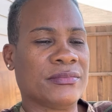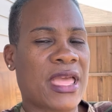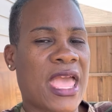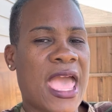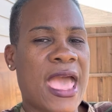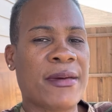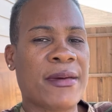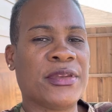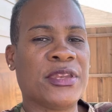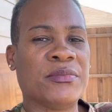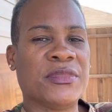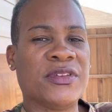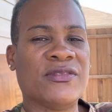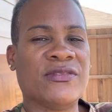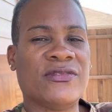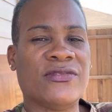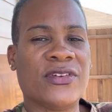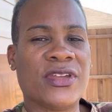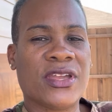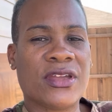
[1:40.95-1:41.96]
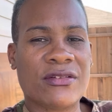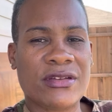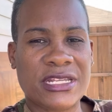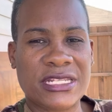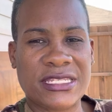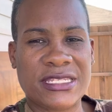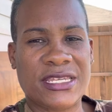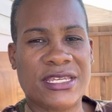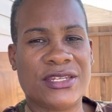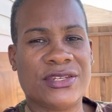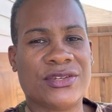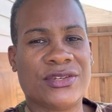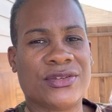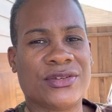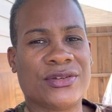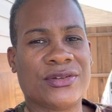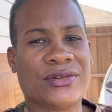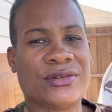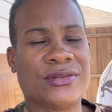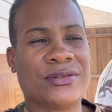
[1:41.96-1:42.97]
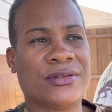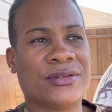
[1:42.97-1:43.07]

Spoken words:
abdomen very tender